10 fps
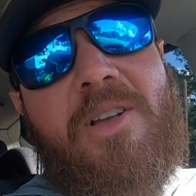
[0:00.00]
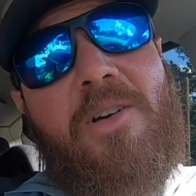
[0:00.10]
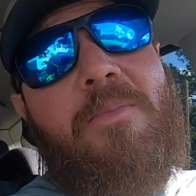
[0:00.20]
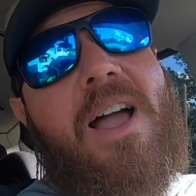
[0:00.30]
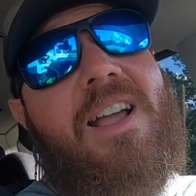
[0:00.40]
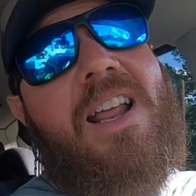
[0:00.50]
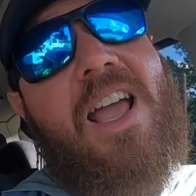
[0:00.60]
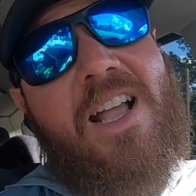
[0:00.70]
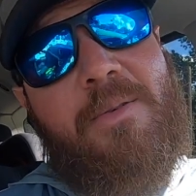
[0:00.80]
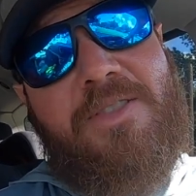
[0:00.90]
gonna go back and
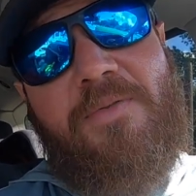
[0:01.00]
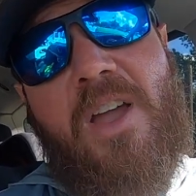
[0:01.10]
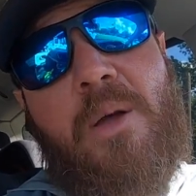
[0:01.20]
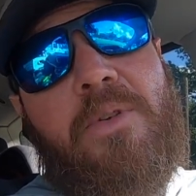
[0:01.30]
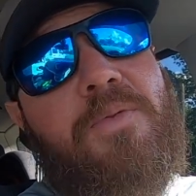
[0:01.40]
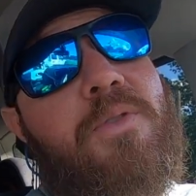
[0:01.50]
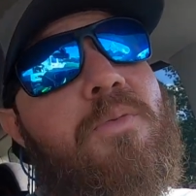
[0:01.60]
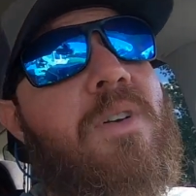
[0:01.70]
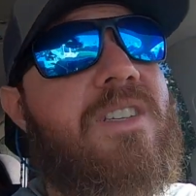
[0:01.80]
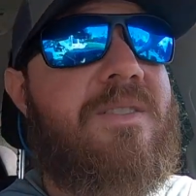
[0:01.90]
hang out with the family for
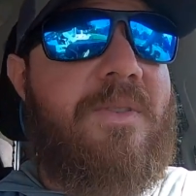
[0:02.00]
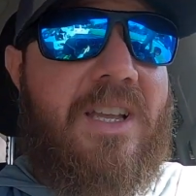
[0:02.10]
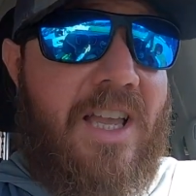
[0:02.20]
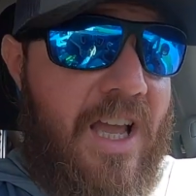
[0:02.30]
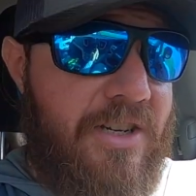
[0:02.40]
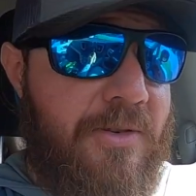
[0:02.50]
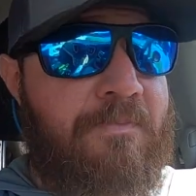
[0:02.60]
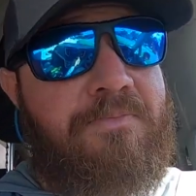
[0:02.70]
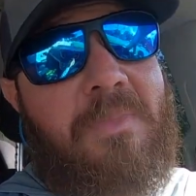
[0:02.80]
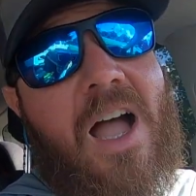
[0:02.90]
the rest of the vacation.